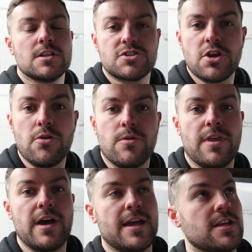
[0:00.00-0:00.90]
So
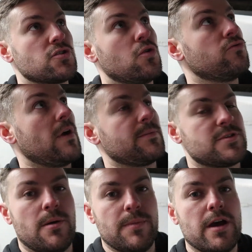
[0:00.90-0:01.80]
that is all
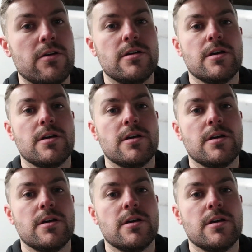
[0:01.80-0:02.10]
wrapped up now.